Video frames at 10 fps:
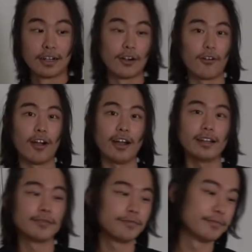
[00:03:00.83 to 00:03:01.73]
All right,
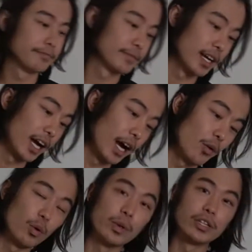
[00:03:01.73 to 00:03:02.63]
I
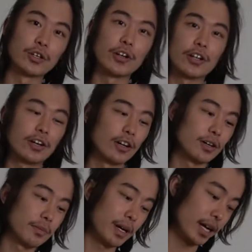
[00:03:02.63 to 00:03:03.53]
will be turning
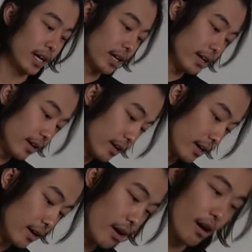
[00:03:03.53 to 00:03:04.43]
on my
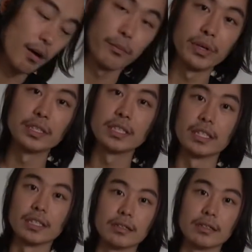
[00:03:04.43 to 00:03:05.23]
PC,